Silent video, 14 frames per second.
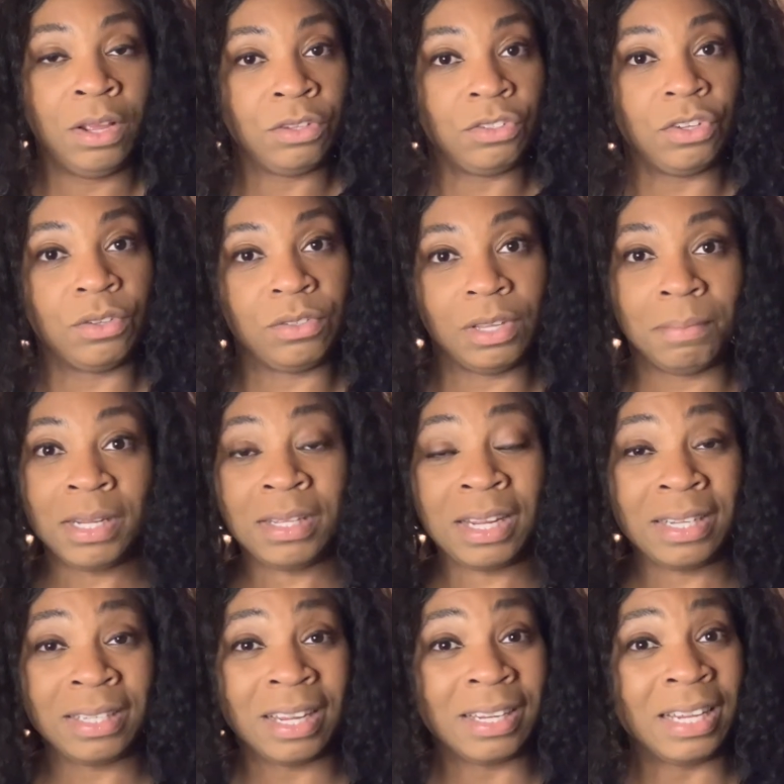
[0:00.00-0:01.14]
So some of the
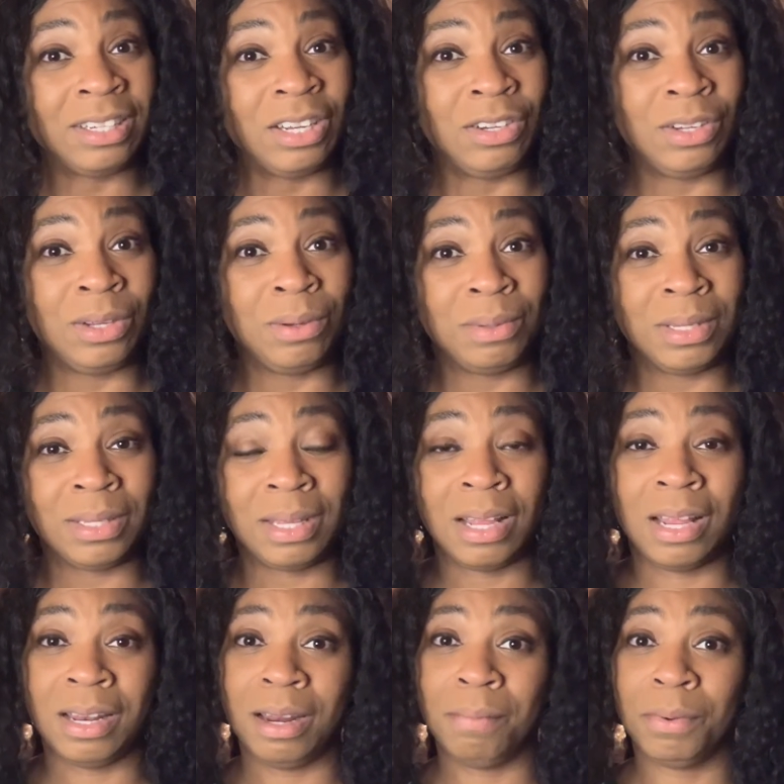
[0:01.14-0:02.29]
things I like to do is,
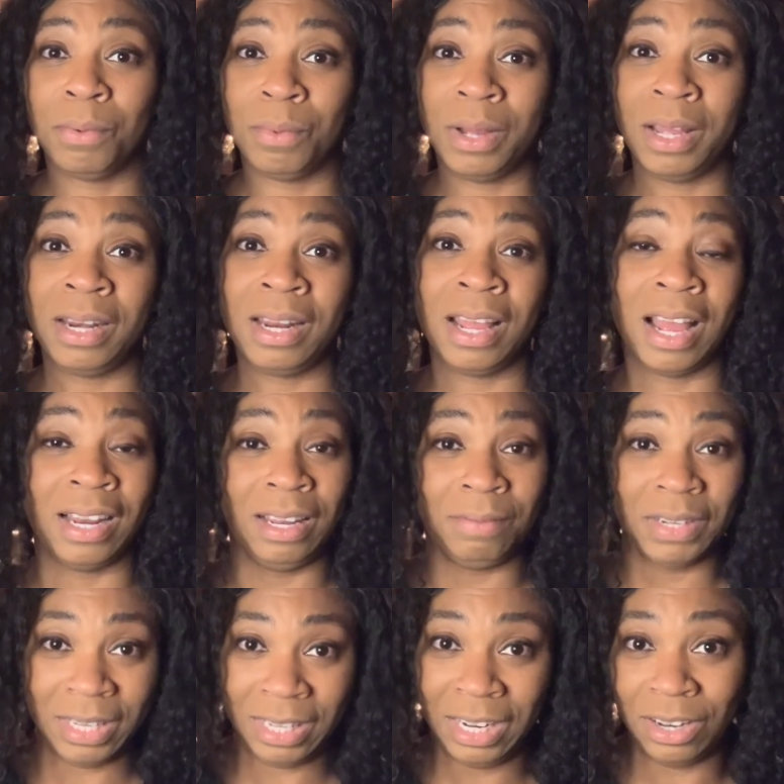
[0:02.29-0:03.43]
number one, I love to
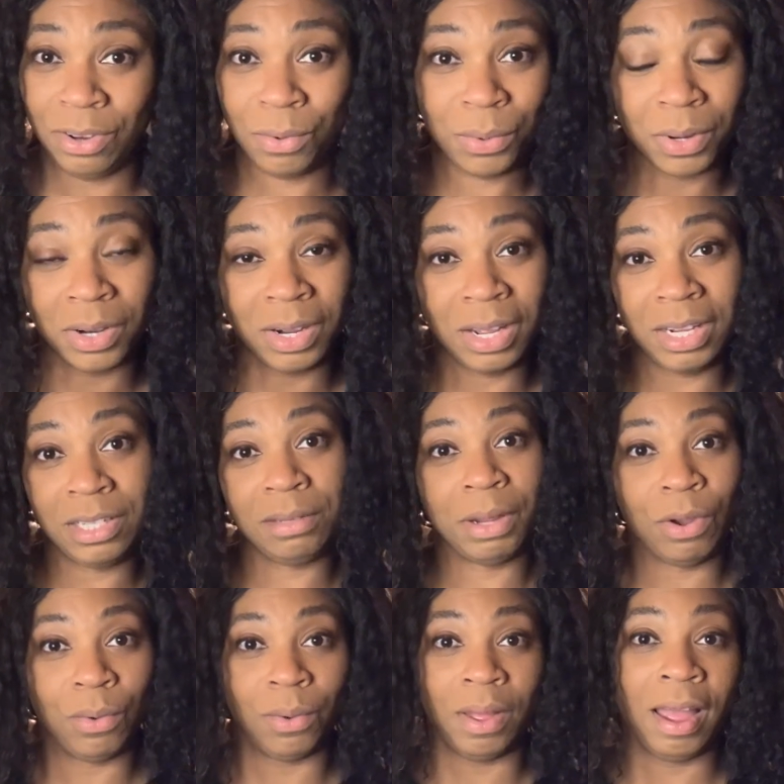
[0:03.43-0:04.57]
clean and organize my
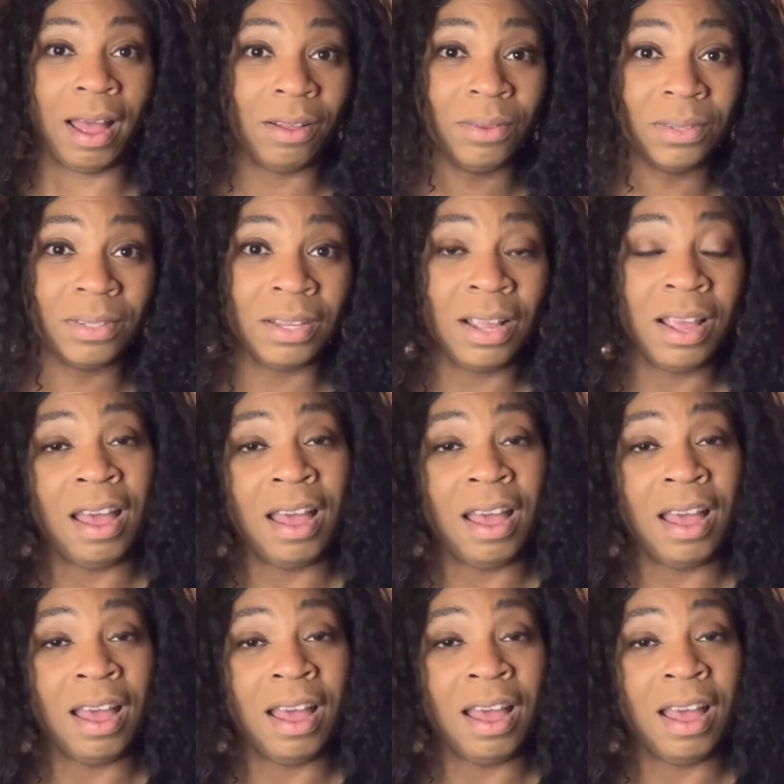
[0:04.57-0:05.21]
whole house.